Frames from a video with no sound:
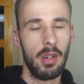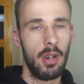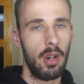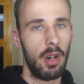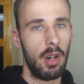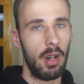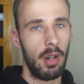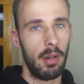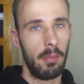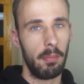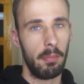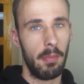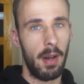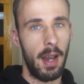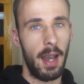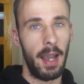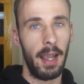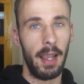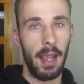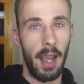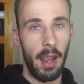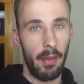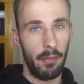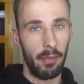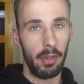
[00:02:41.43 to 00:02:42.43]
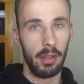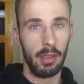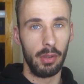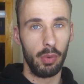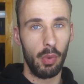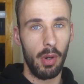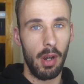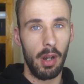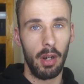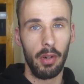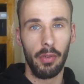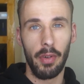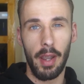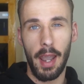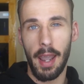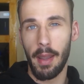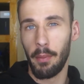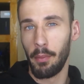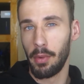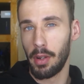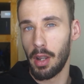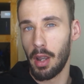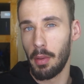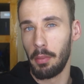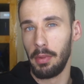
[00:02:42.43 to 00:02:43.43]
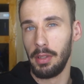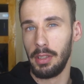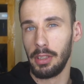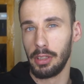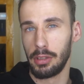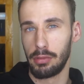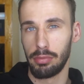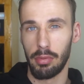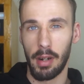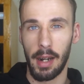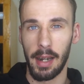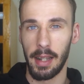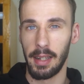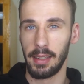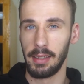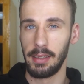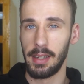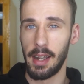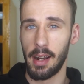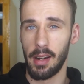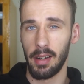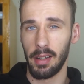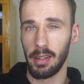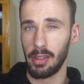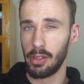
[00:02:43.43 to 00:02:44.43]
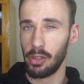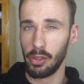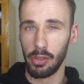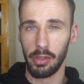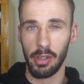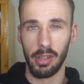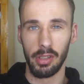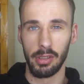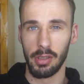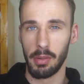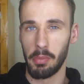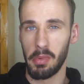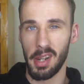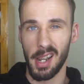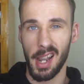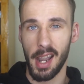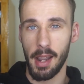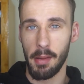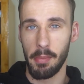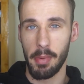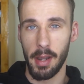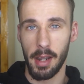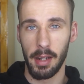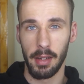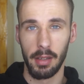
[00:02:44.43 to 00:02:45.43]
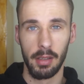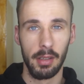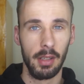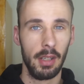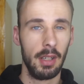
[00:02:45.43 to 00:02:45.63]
on my iPhone 12, and we're going to be just writing it down in GoodNotes on my iPad,